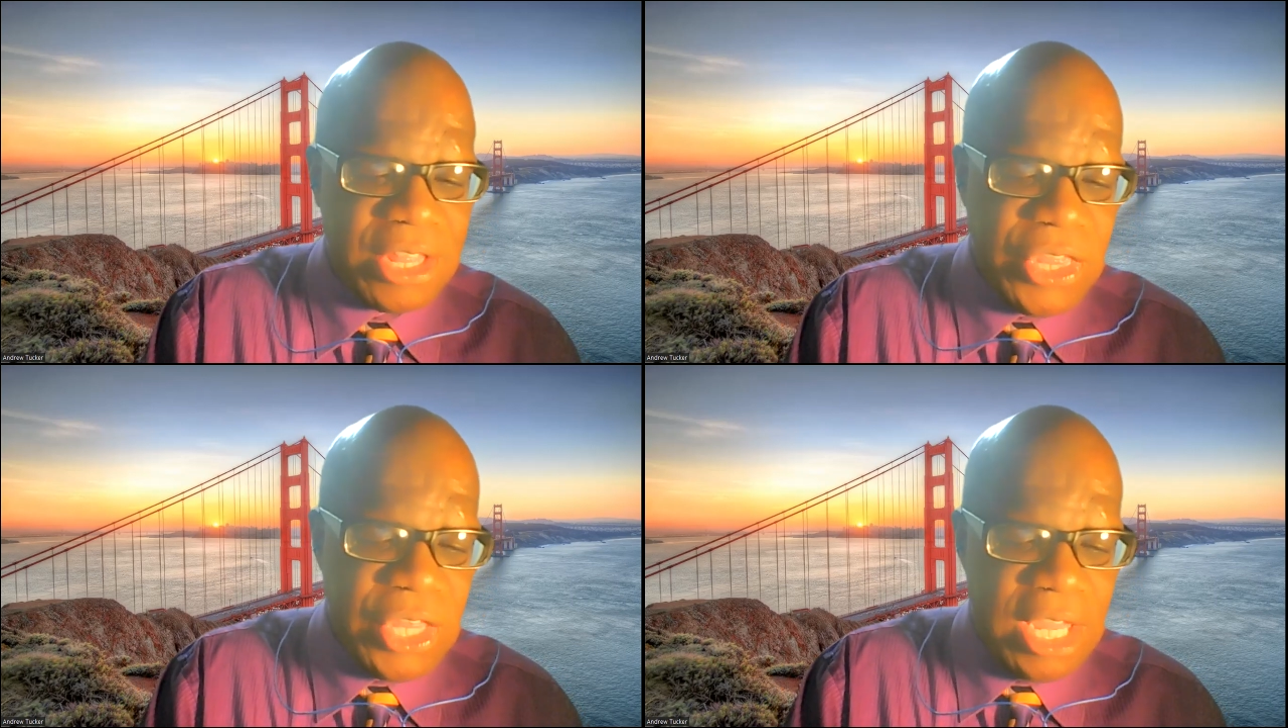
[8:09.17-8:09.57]

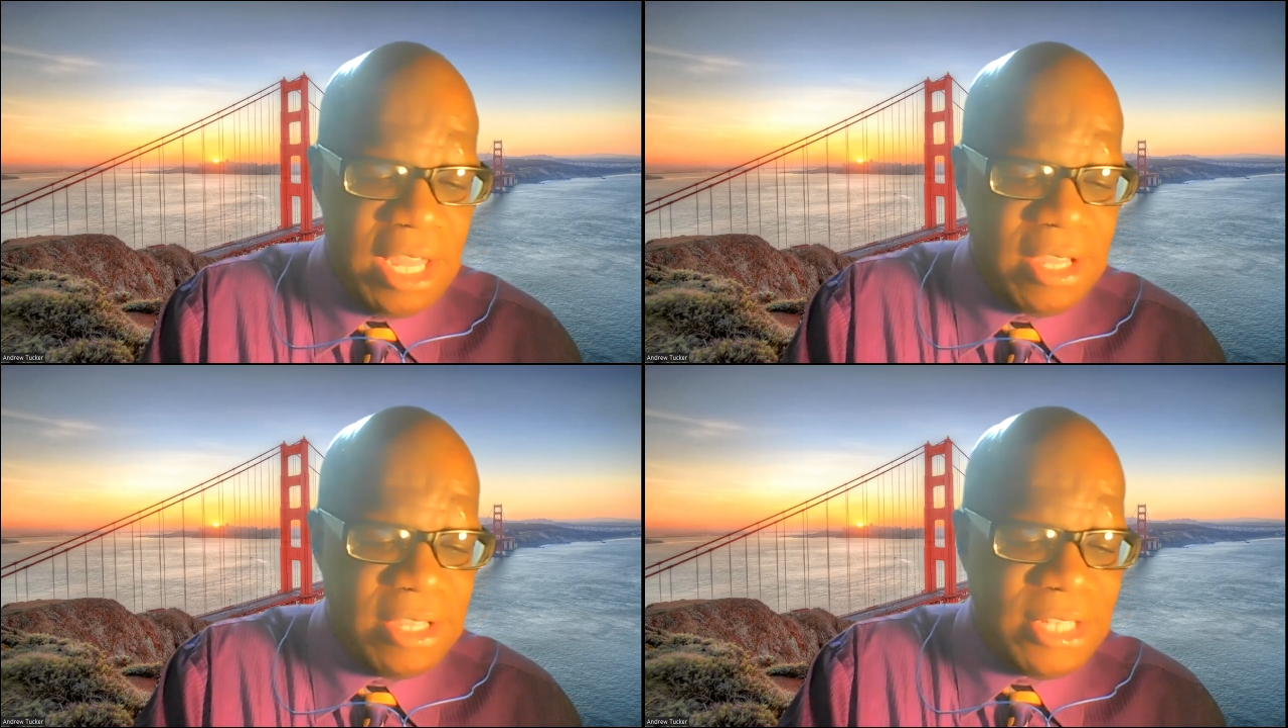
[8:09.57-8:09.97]

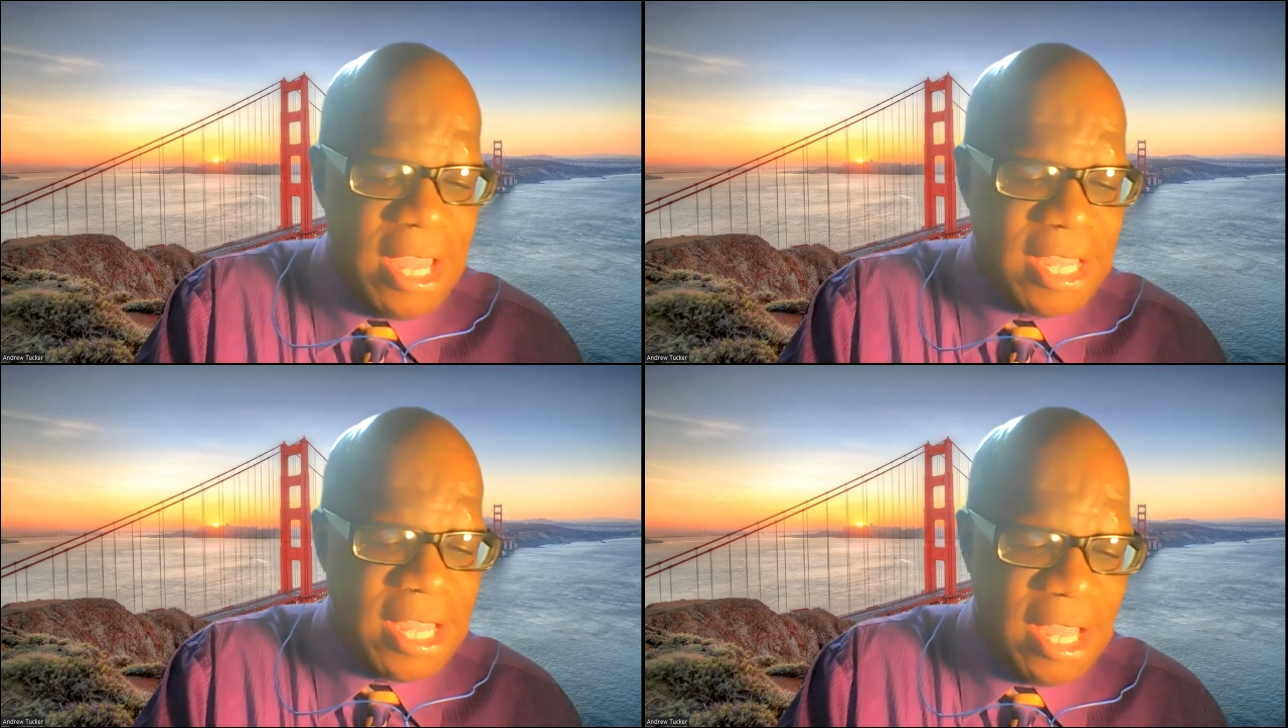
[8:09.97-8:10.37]
the
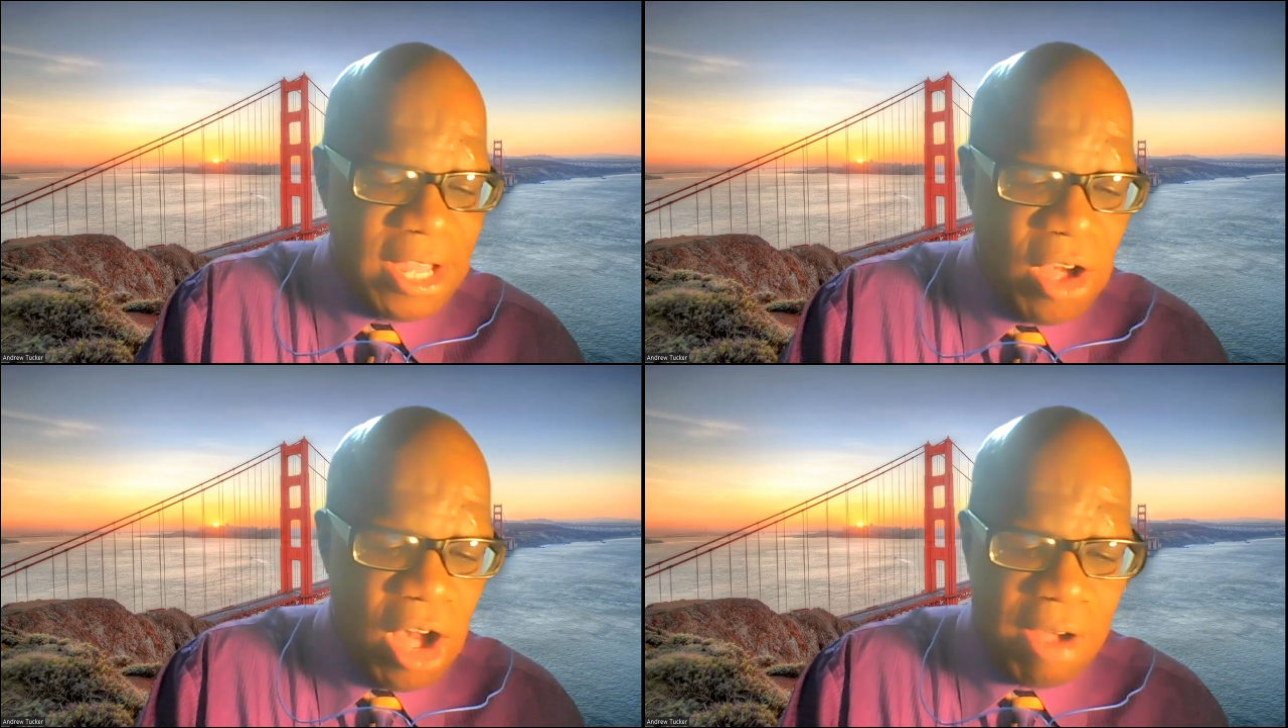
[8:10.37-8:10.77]

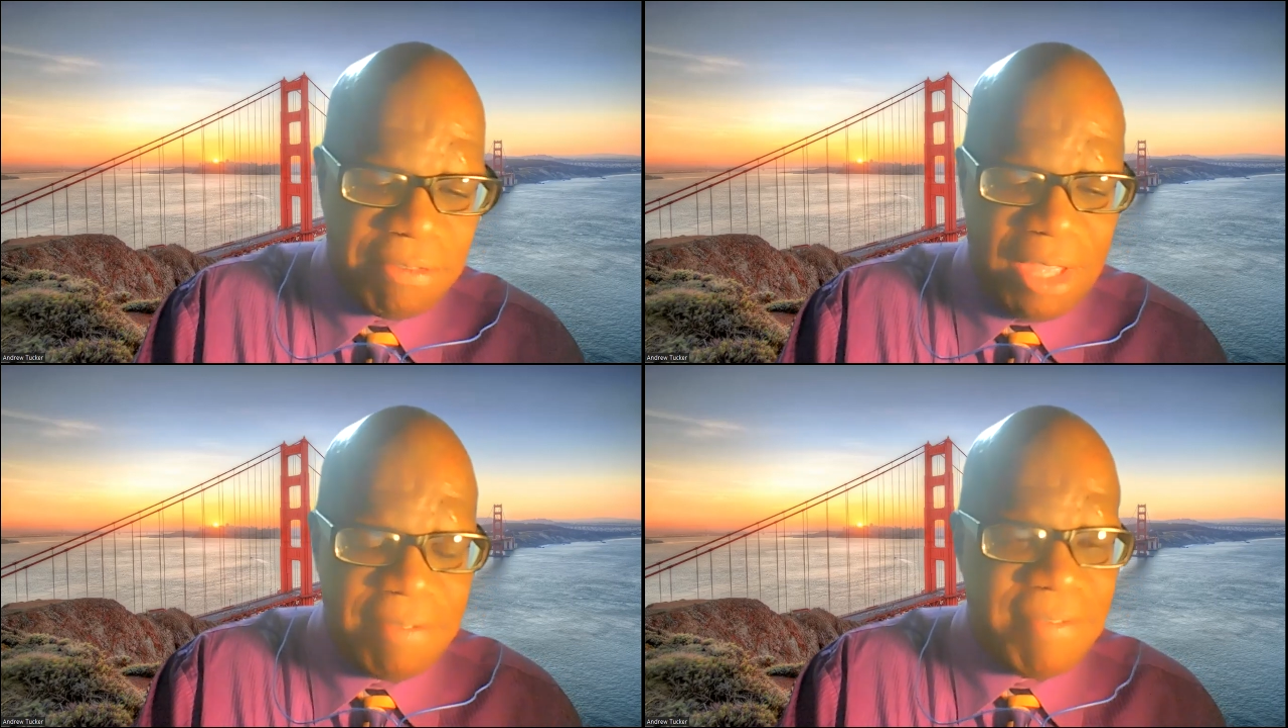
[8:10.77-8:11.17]
taking
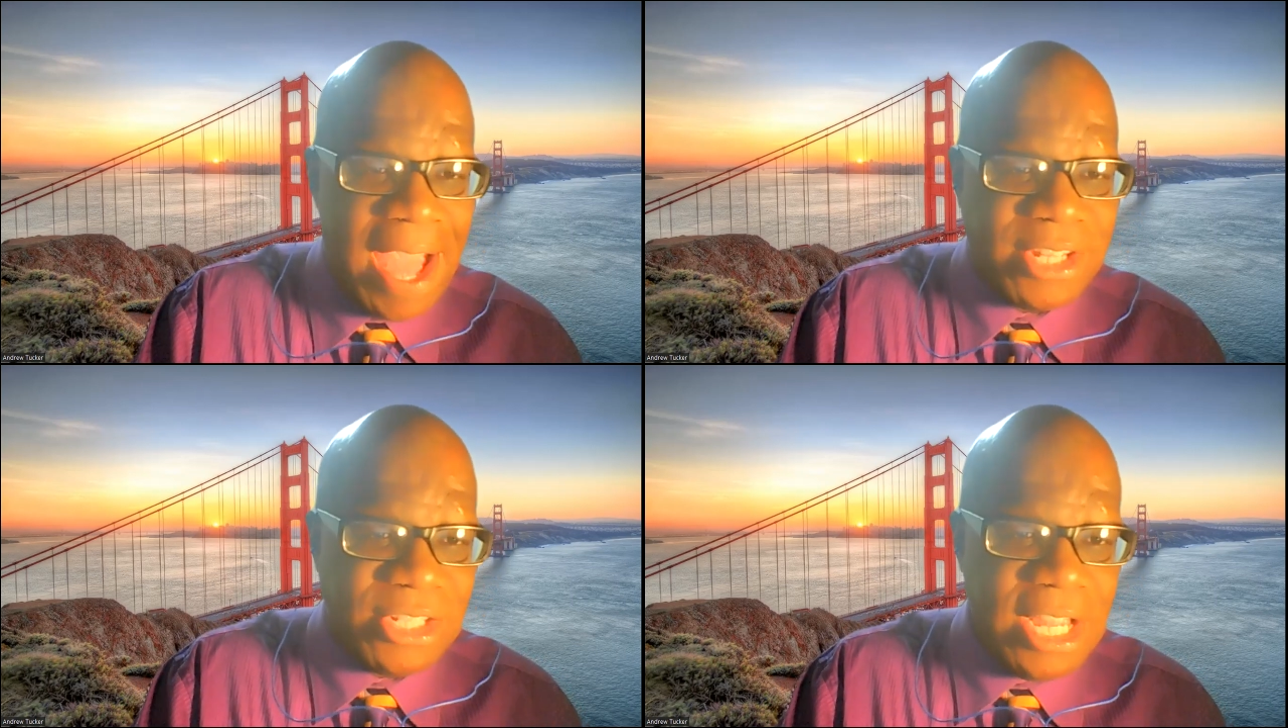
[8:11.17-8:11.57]
of a
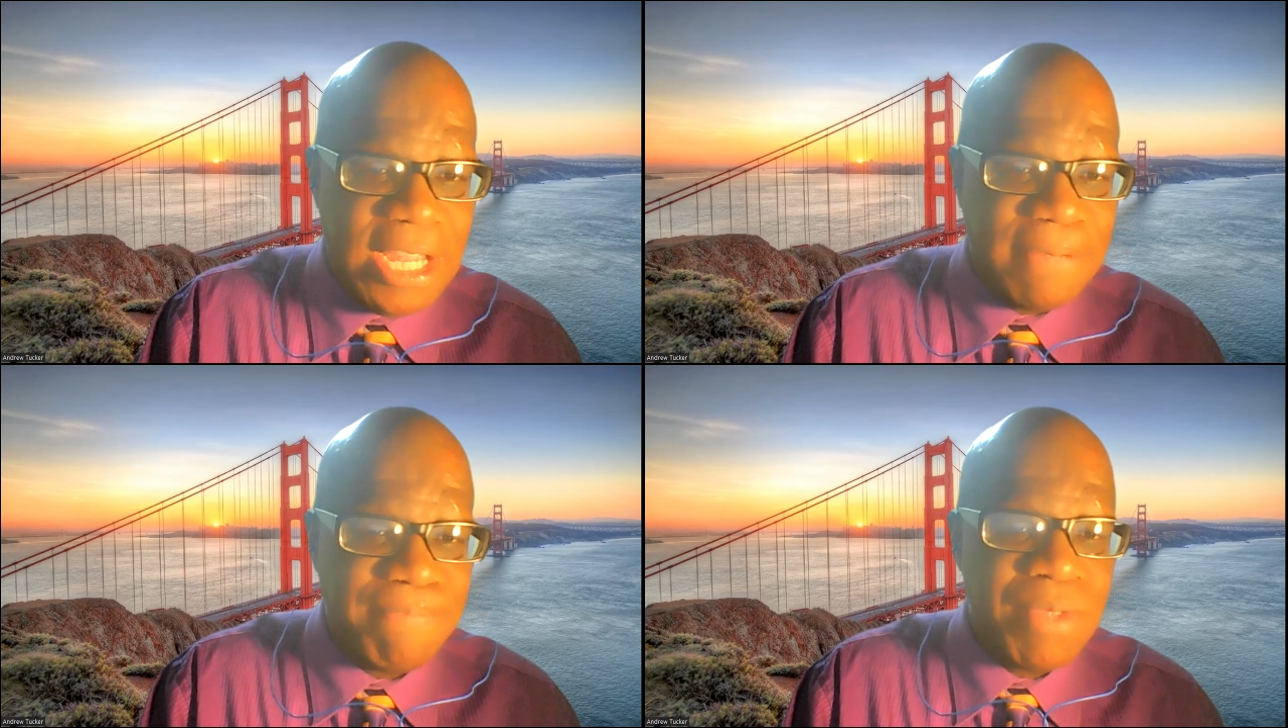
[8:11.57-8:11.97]

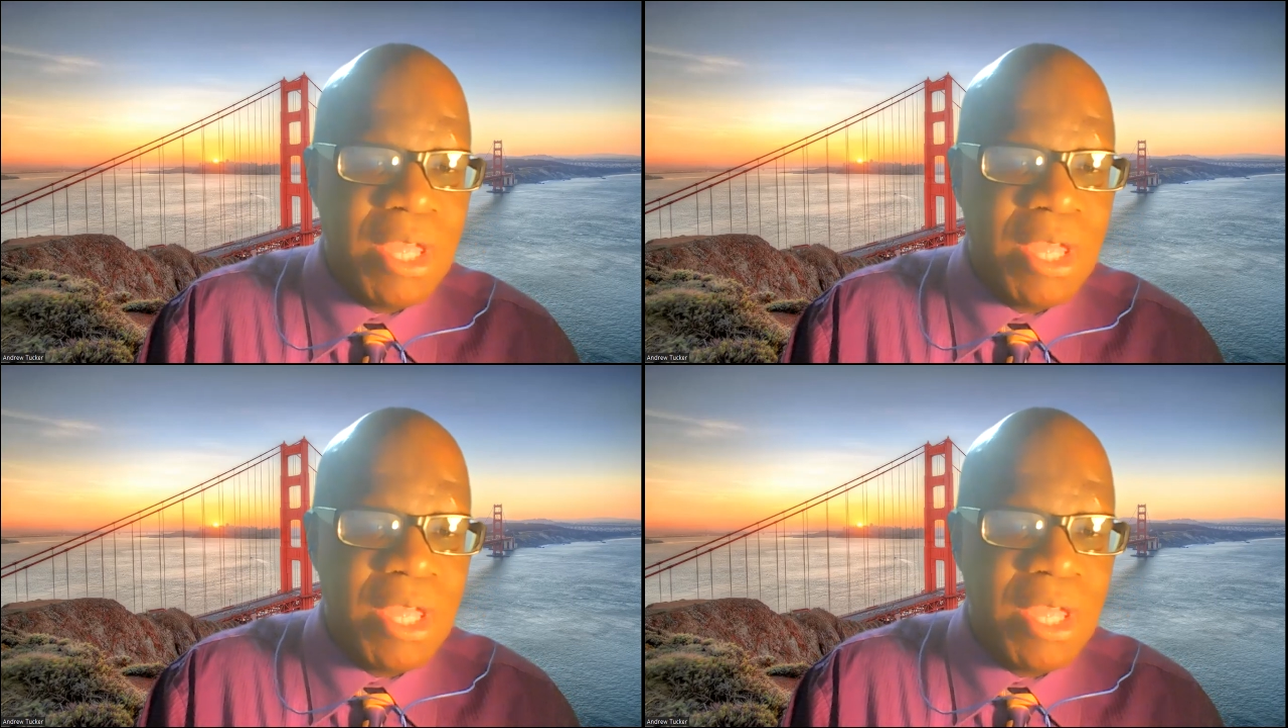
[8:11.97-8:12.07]
vaccine.